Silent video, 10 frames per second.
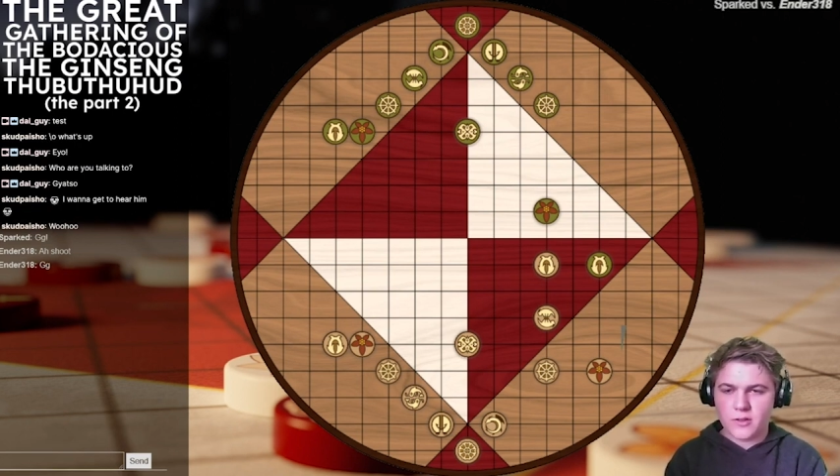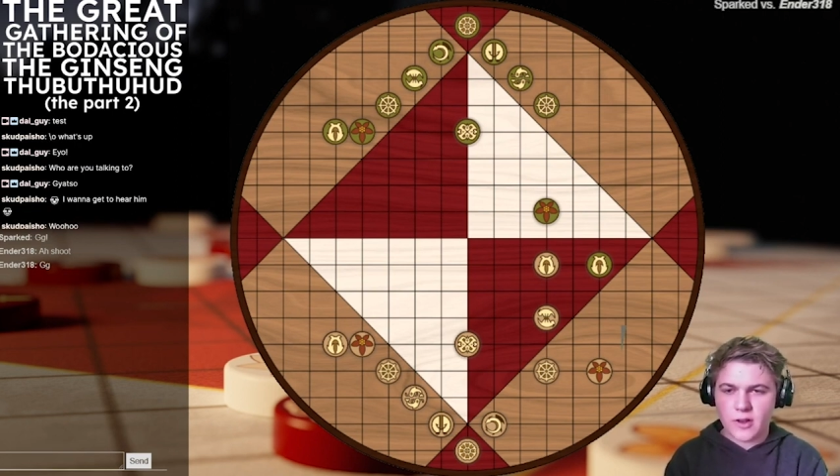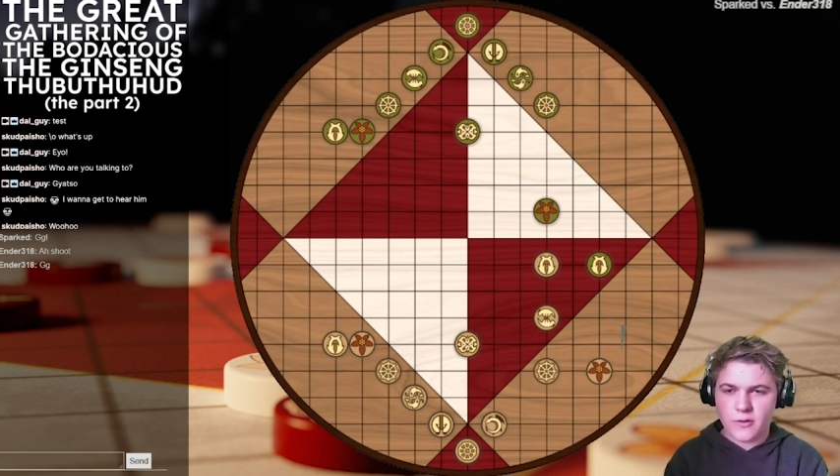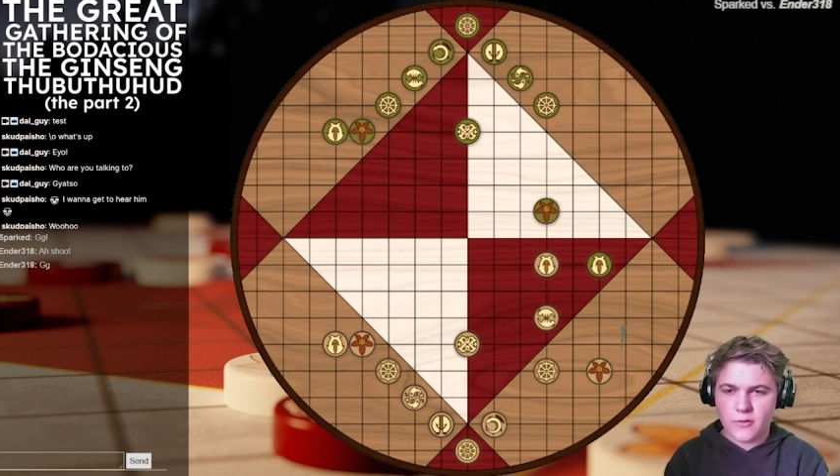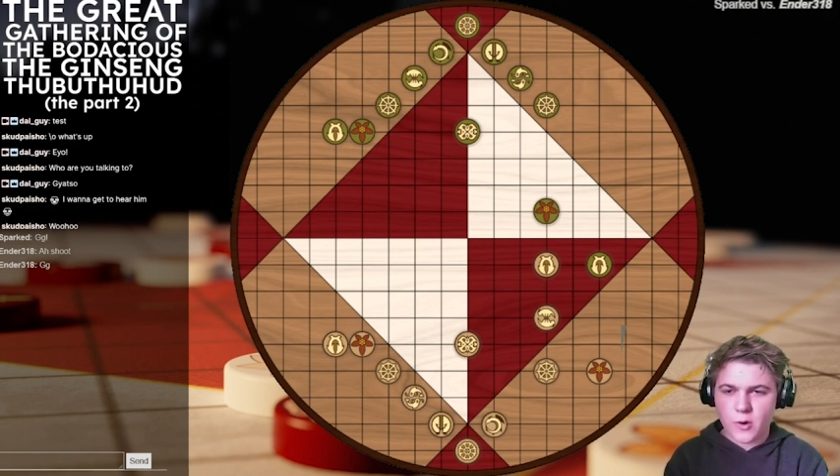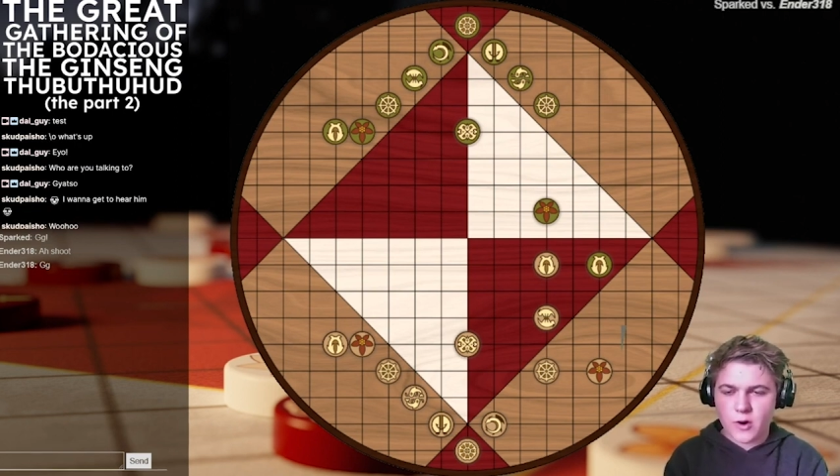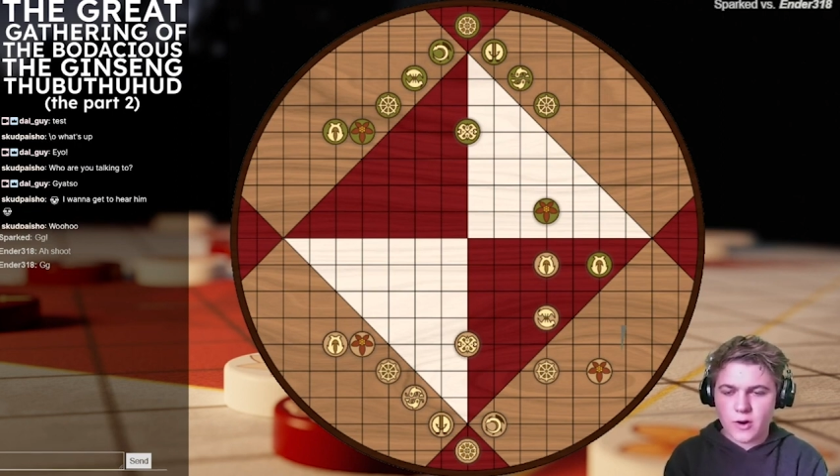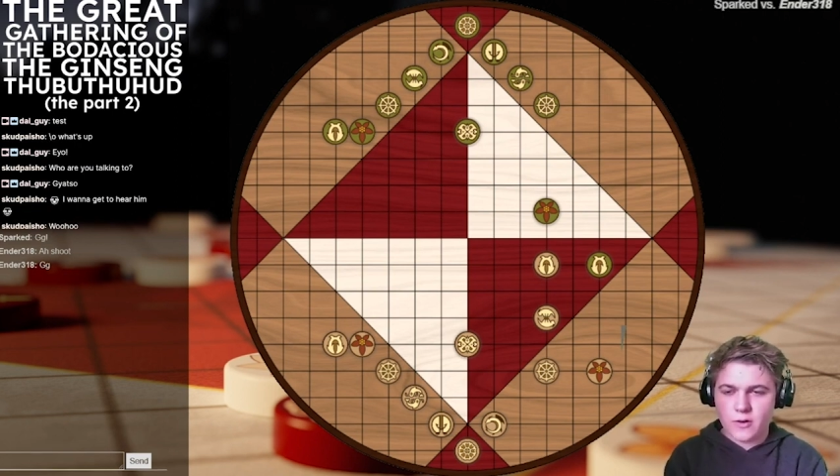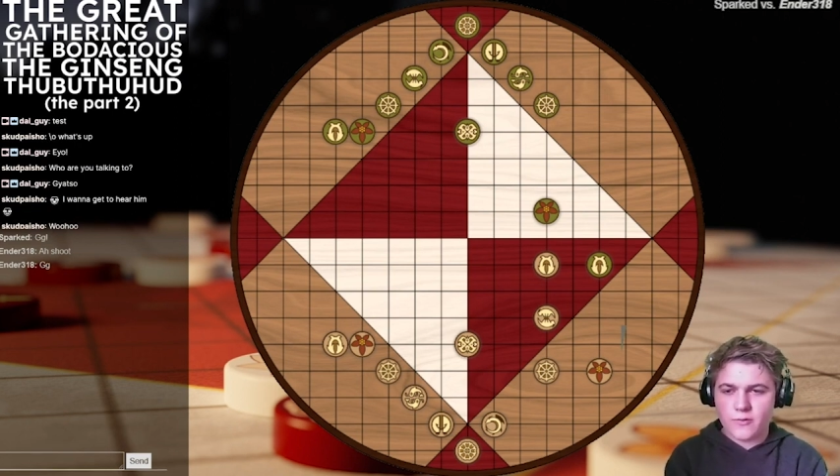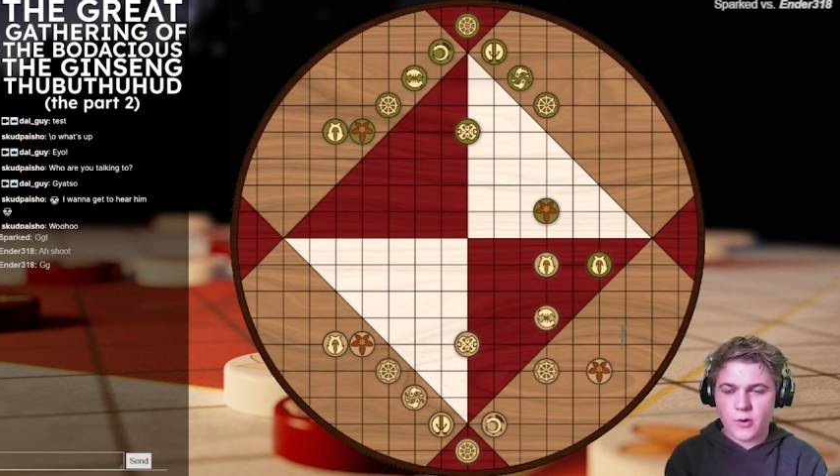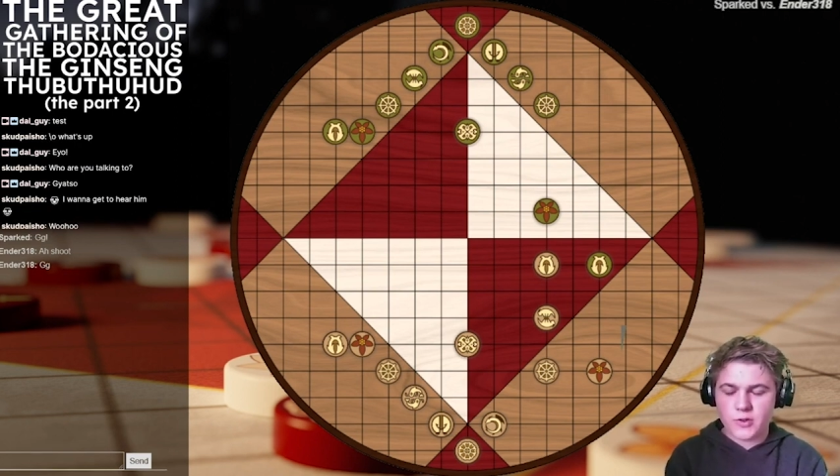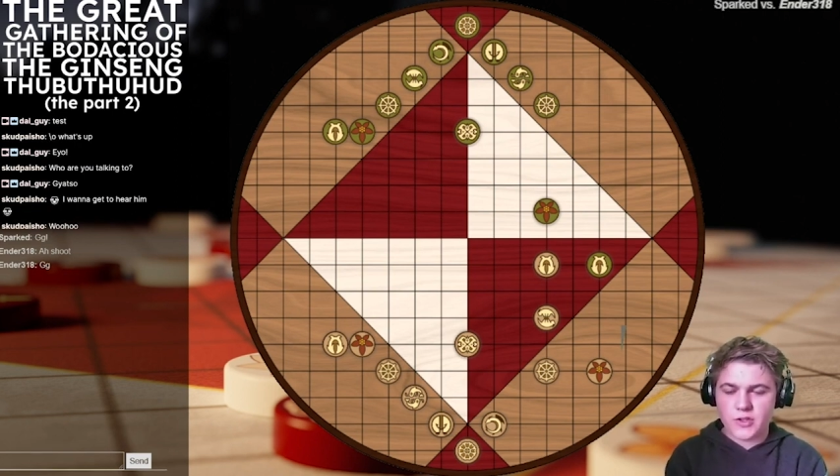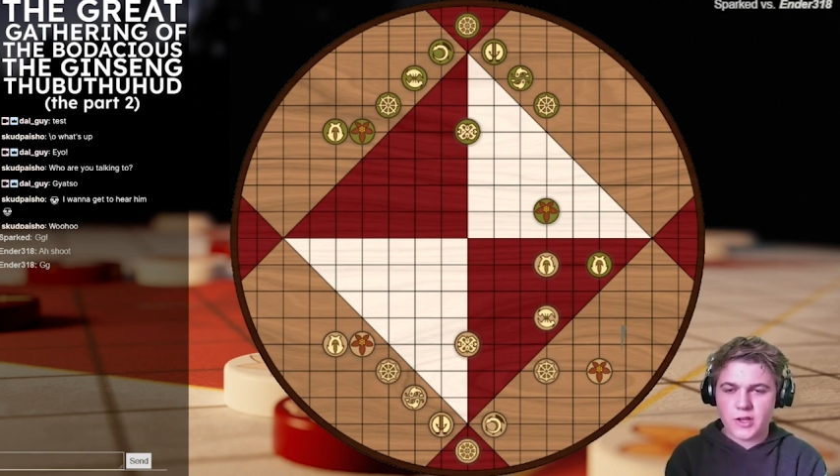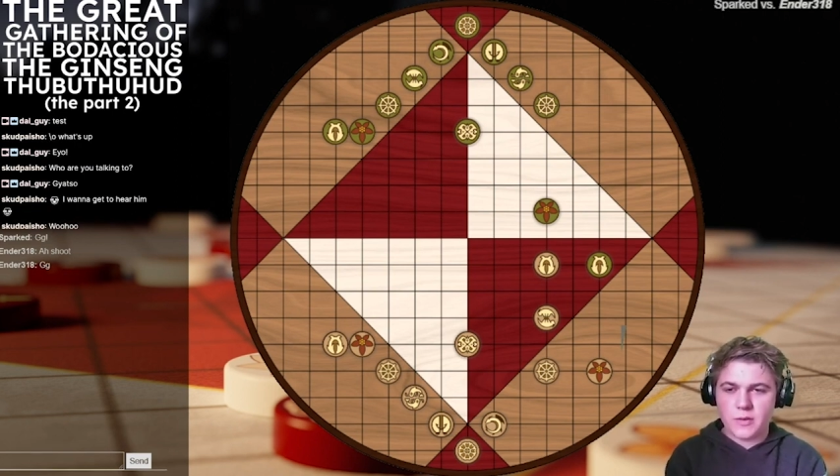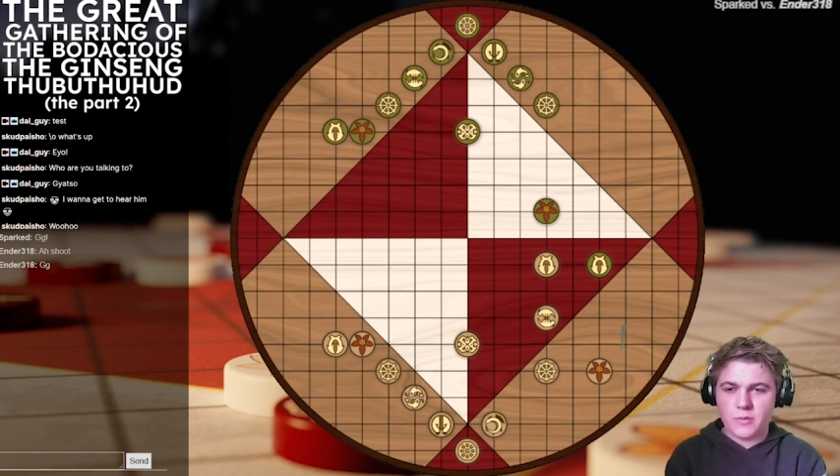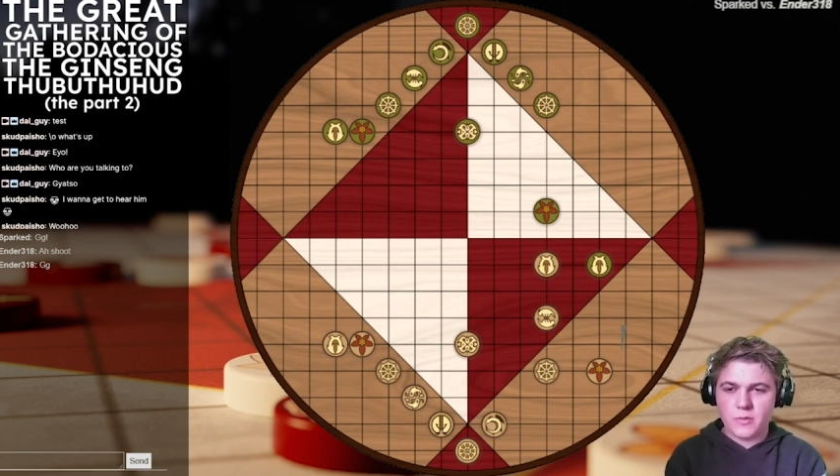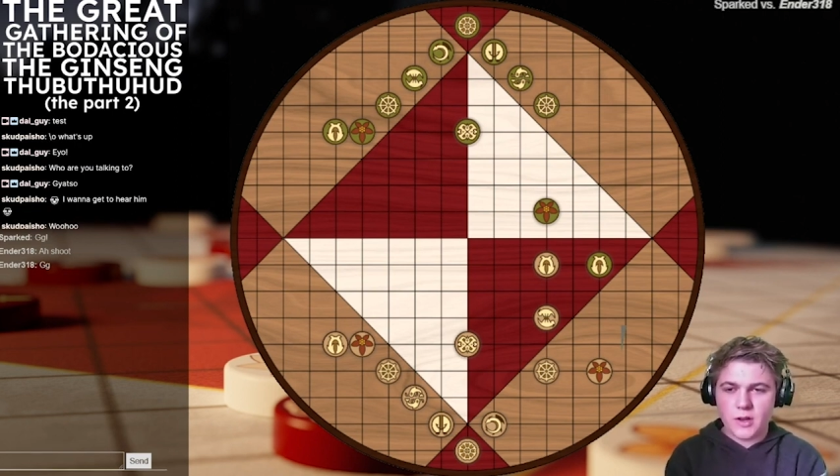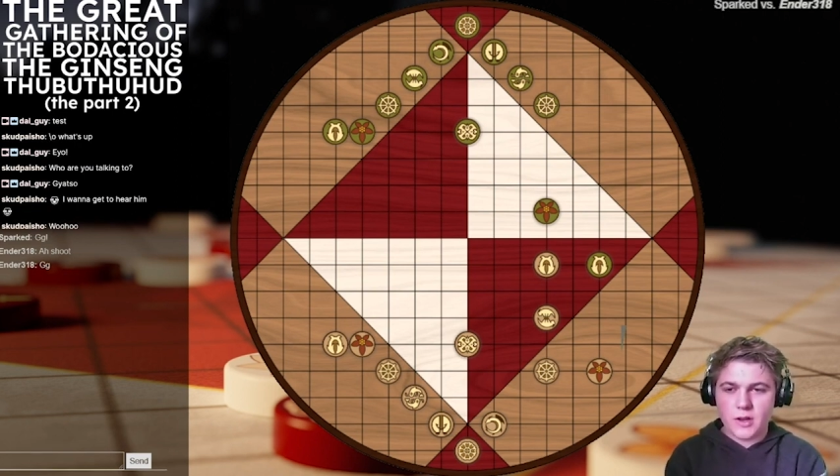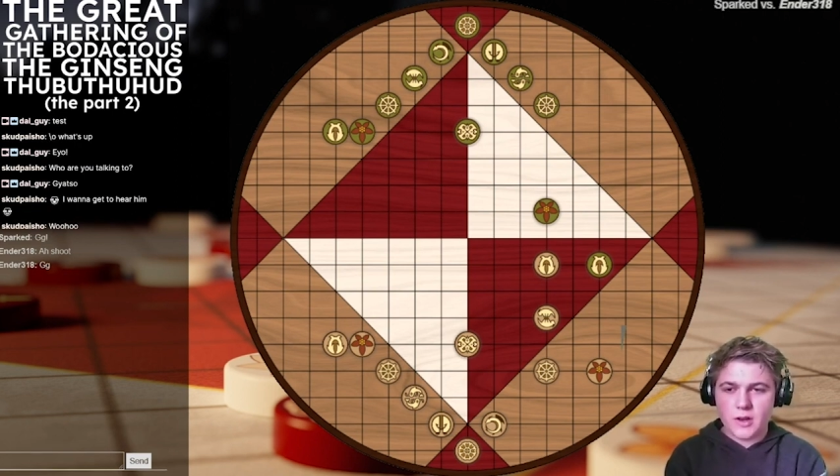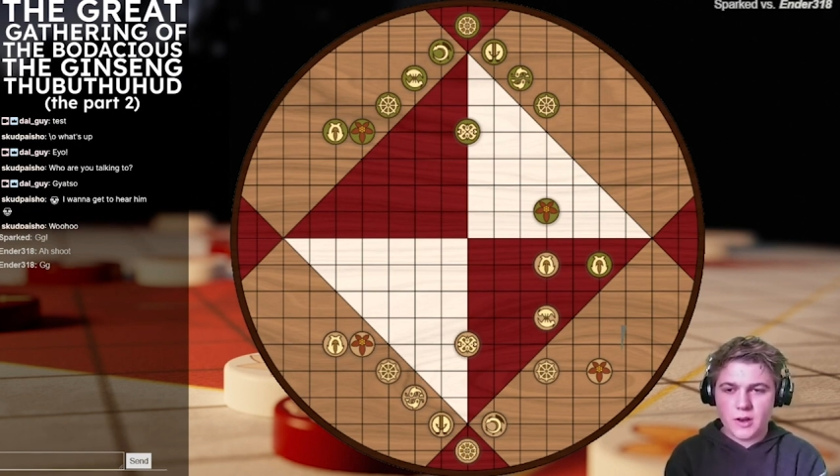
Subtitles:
therefore forcing him